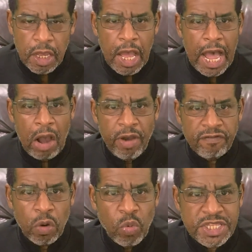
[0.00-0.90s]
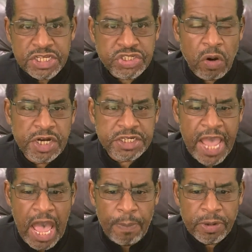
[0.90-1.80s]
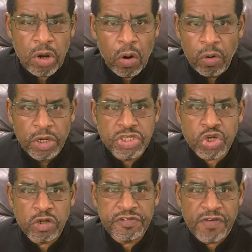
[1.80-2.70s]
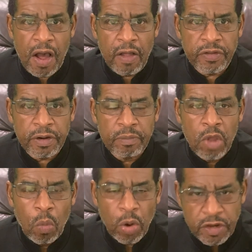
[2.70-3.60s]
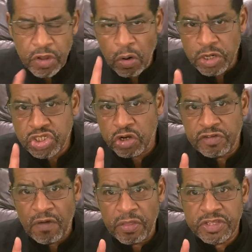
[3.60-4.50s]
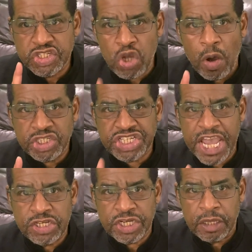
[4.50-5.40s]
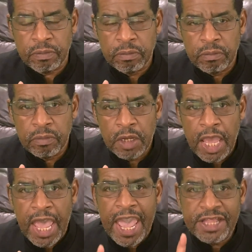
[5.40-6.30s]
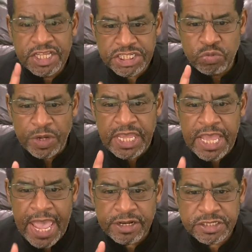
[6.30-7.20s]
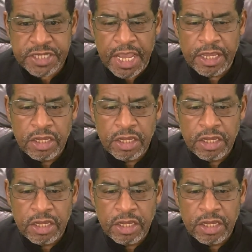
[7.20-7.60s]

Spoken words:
However, when this started to happen, one of the early church fathers saw it changing. And this is what he had to say.